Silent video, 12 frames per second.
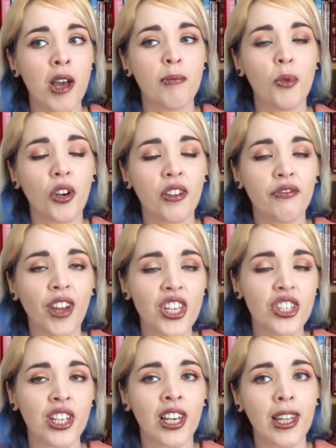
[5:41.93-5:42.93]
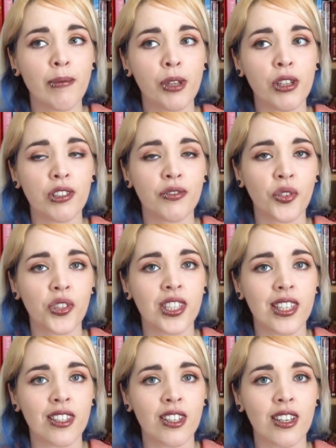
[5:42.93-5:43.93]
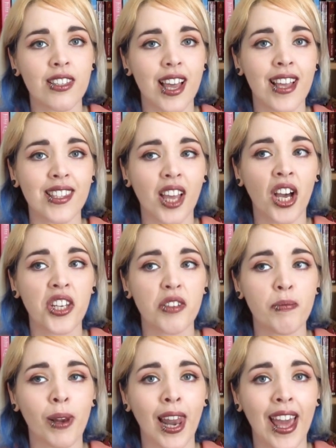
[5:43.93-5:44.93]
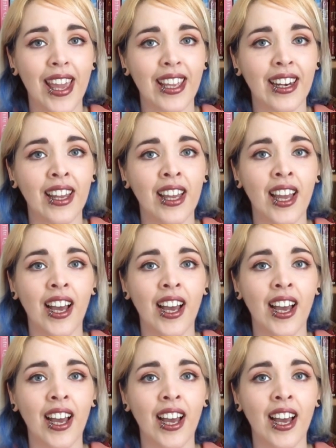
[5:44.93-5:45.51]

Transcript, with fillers: more conventionally beautiful sisters as kind of plain